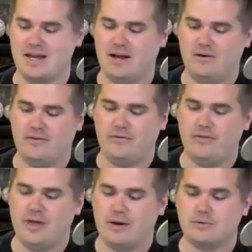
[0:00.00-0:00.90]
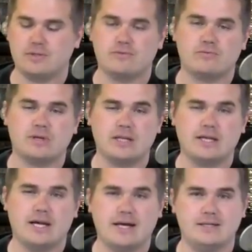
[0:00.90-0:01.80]
Now that was a
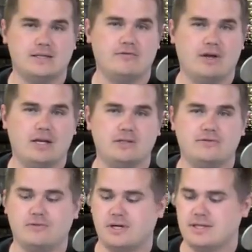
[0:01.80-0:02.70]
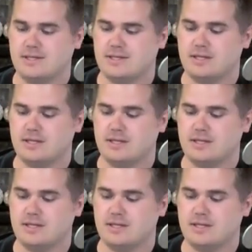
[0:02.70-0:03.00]
really nice advantage for us,